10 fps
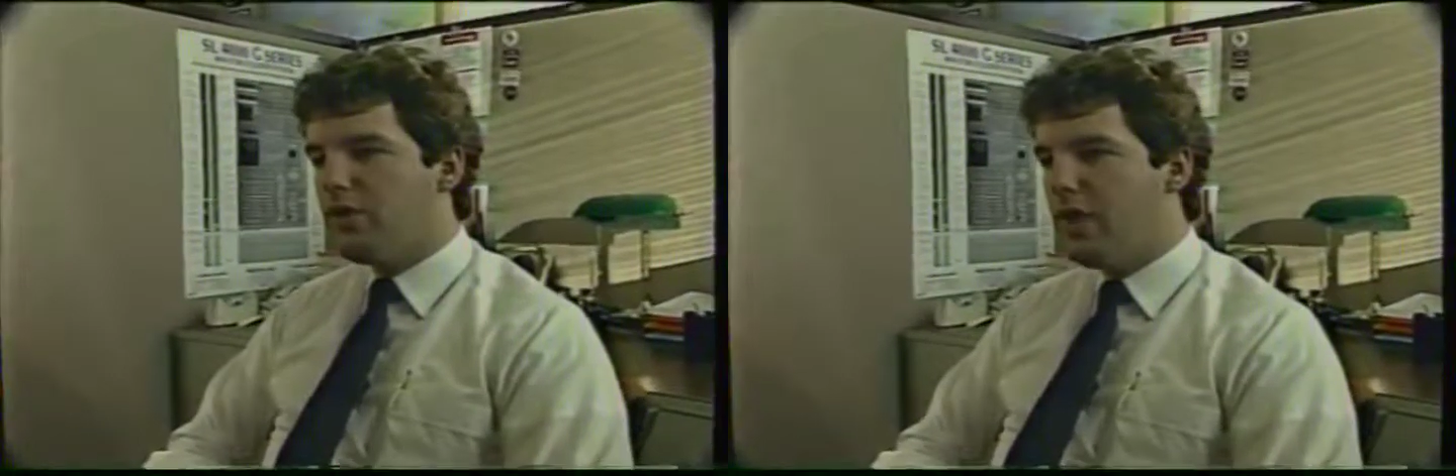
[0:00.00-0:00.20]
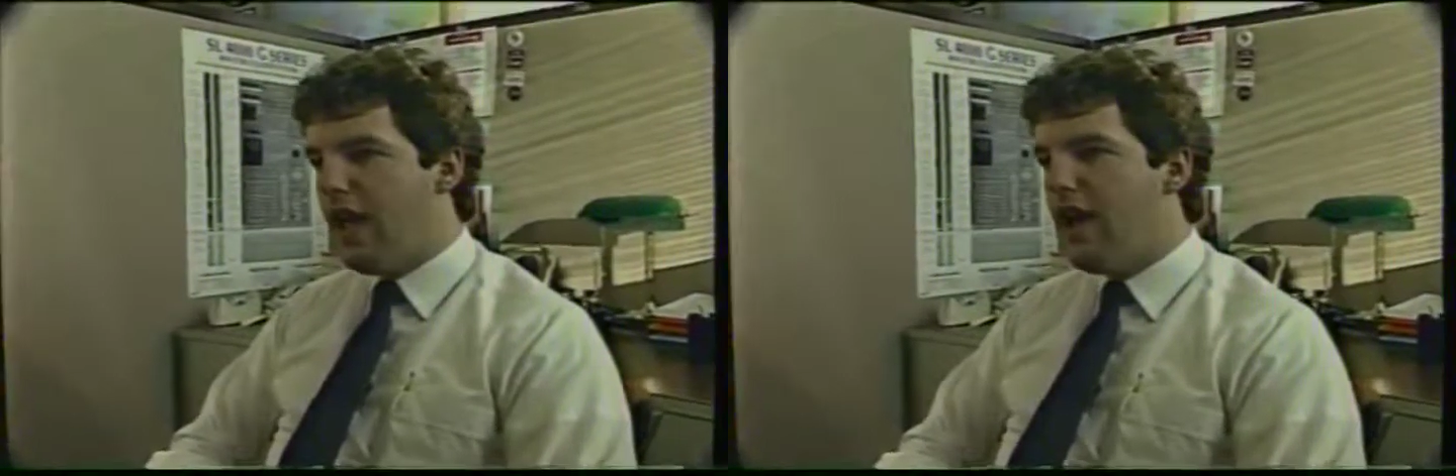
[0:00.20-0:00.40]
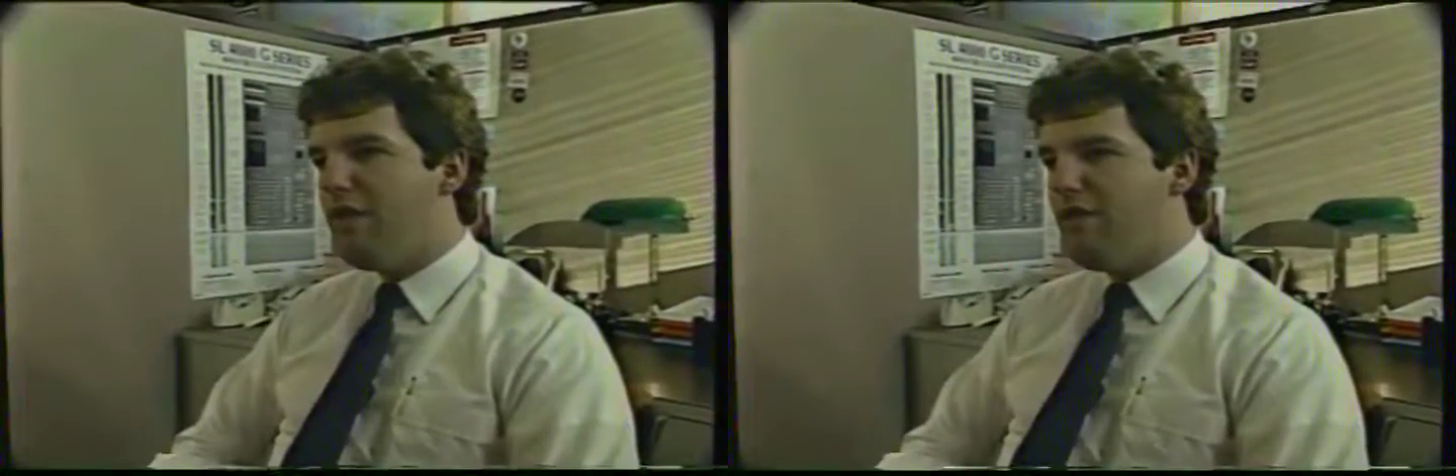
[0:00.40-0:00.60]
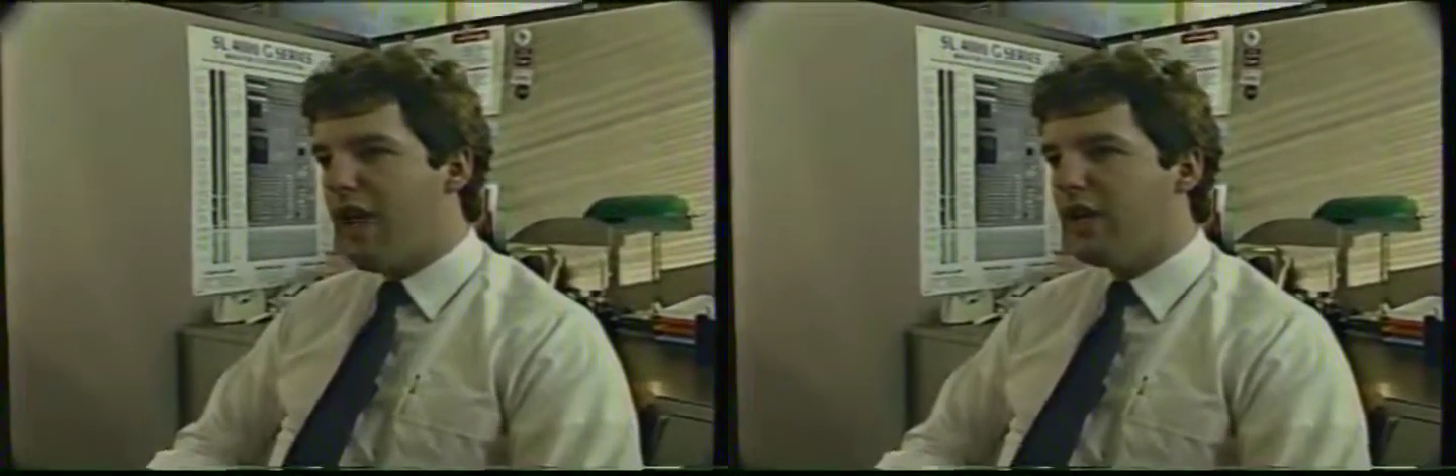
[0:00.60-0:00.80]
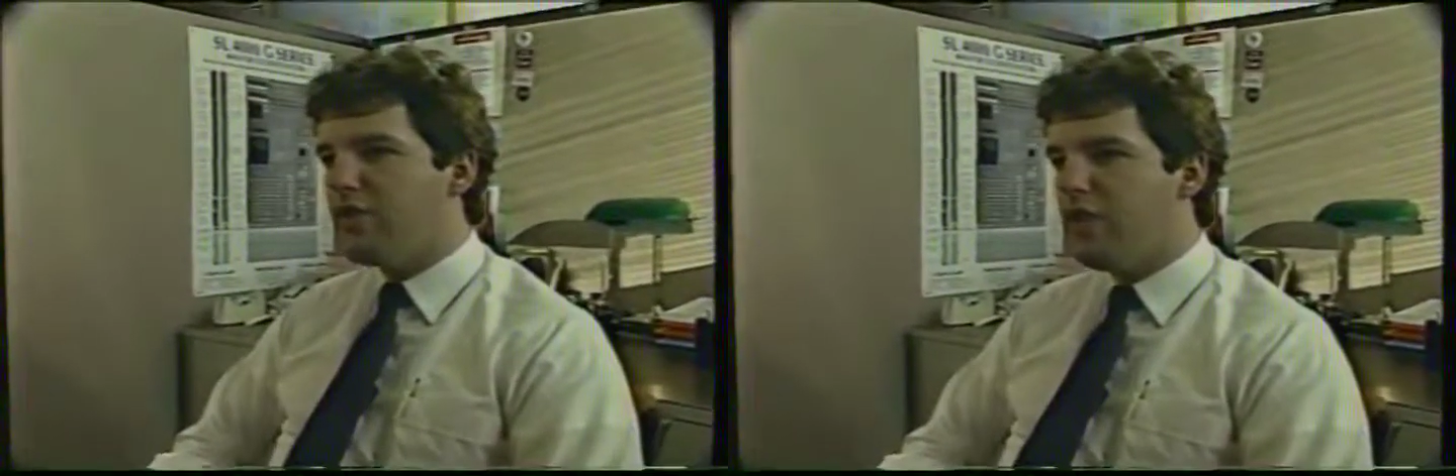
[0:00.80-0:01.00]
have
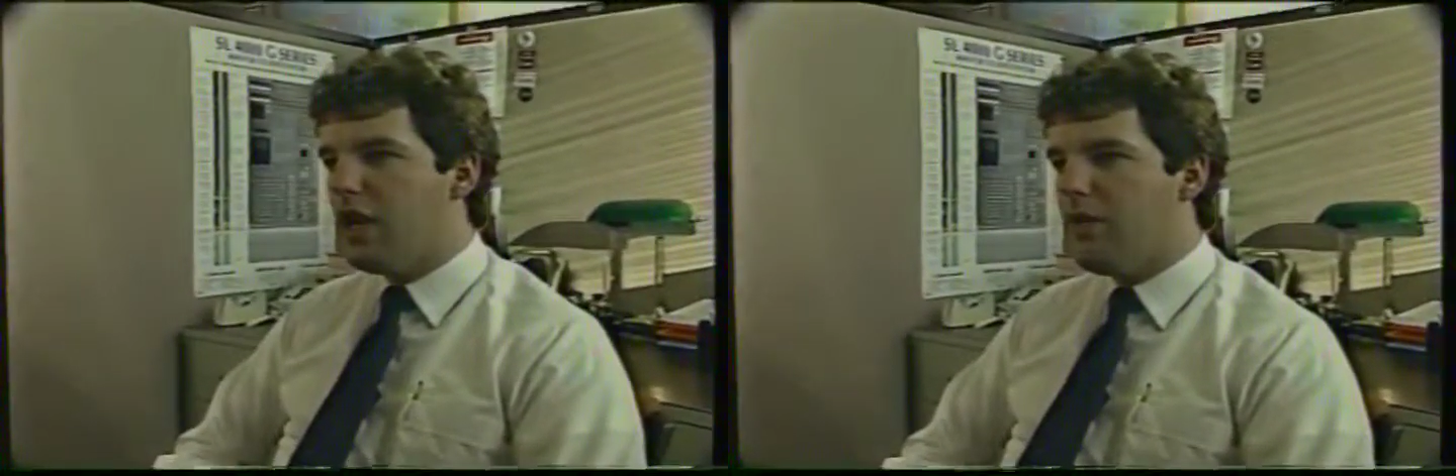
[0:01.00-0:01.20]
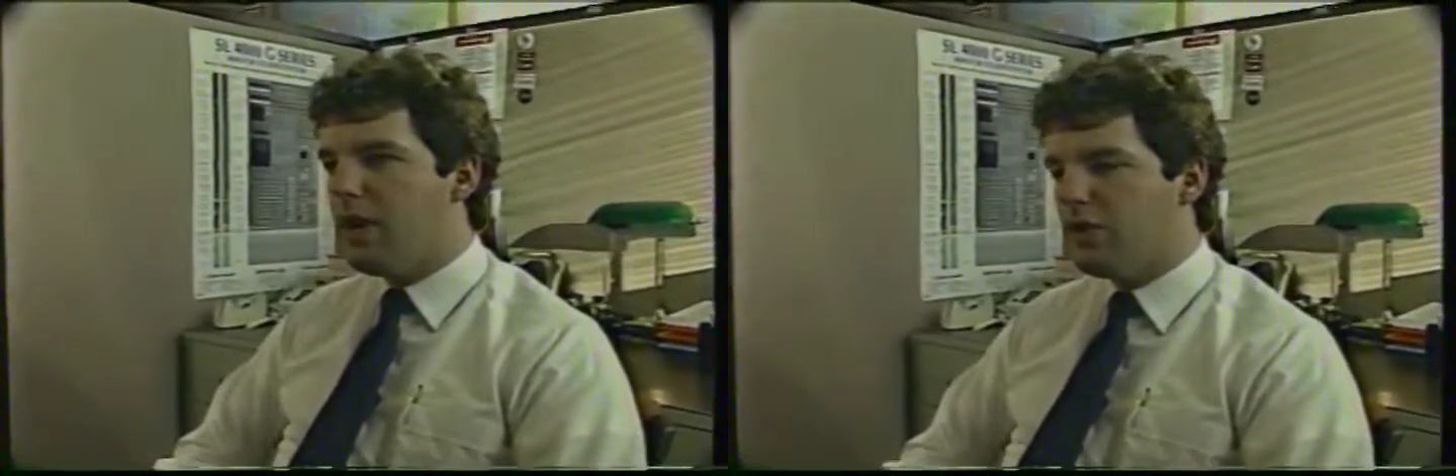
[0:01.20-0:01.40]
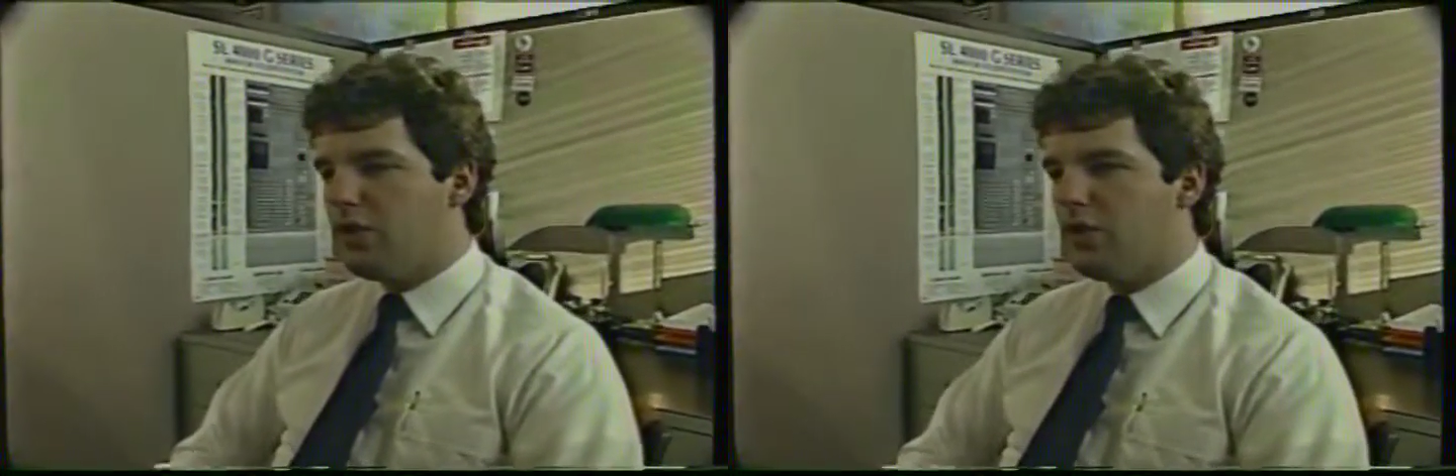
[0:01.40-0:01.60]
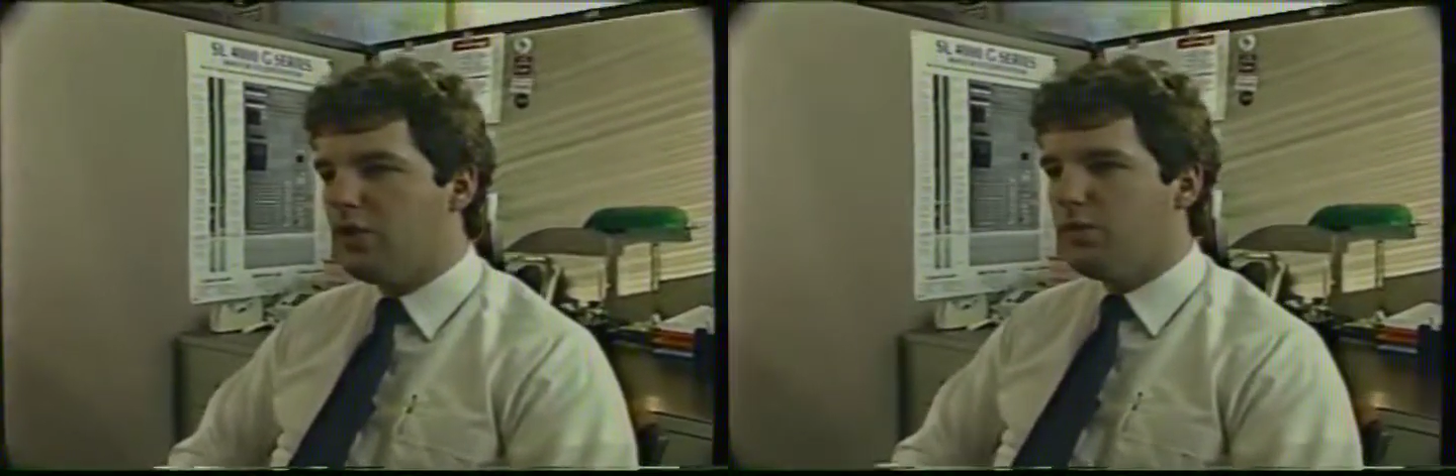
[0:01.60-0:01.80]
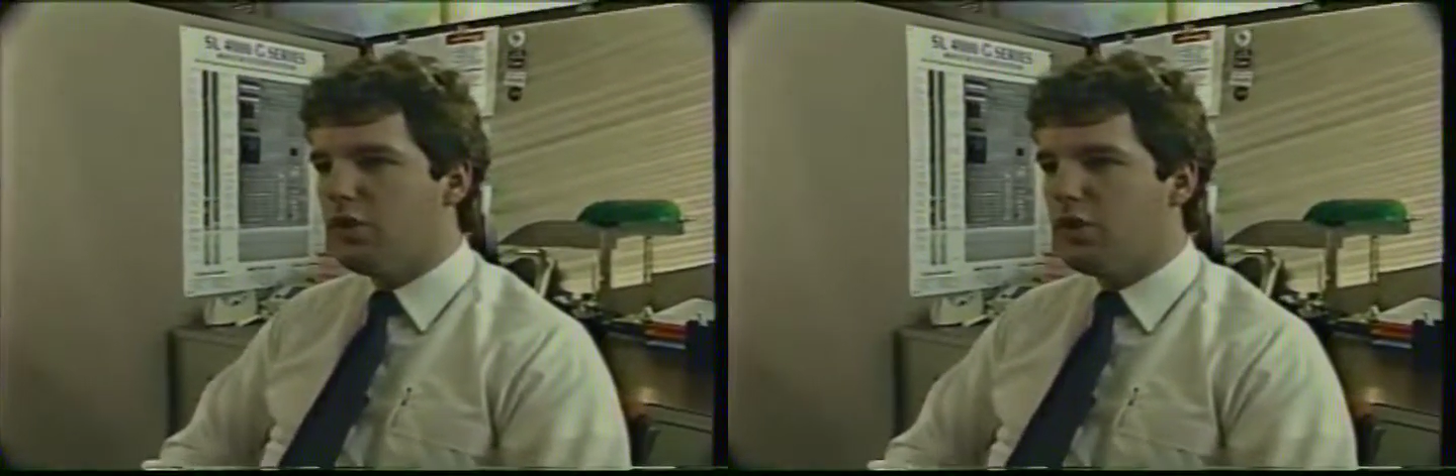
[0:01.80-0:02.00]
VAX VMS systems
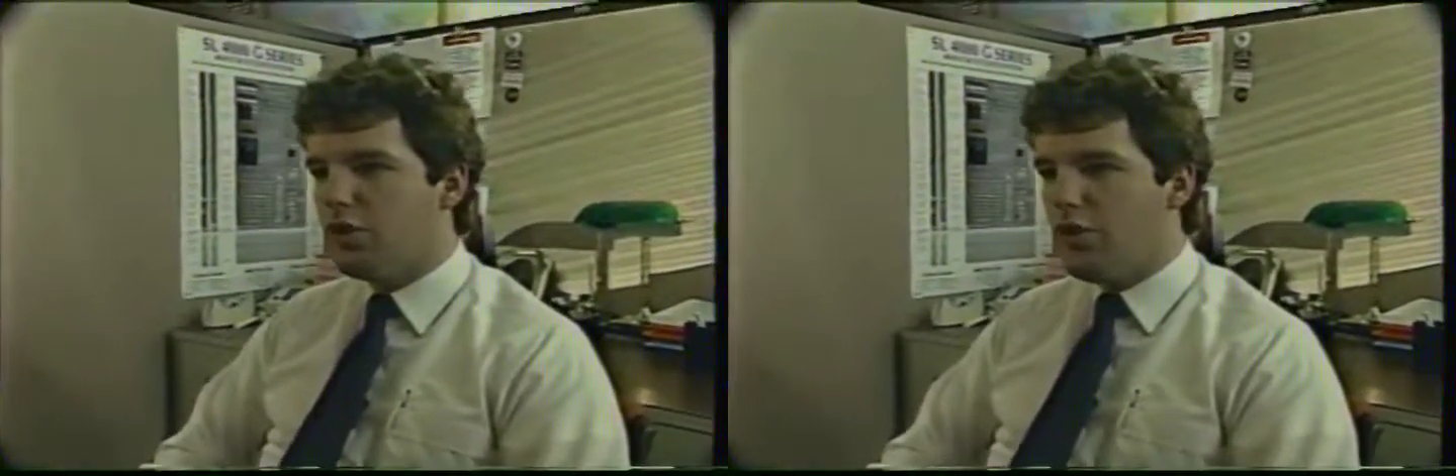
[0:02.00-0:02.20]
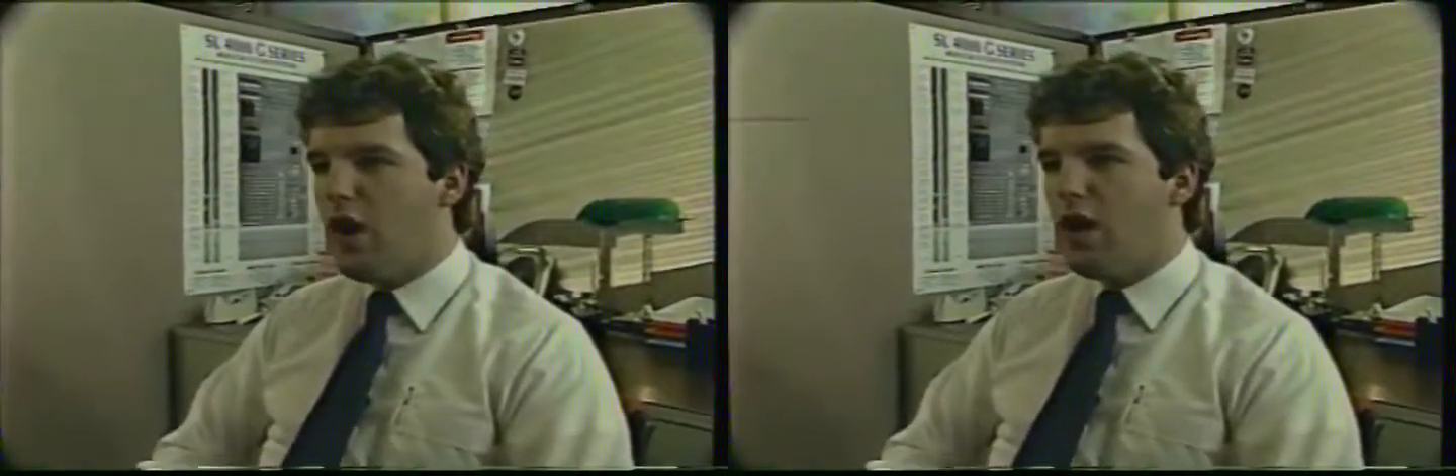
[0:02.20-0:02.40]
installed,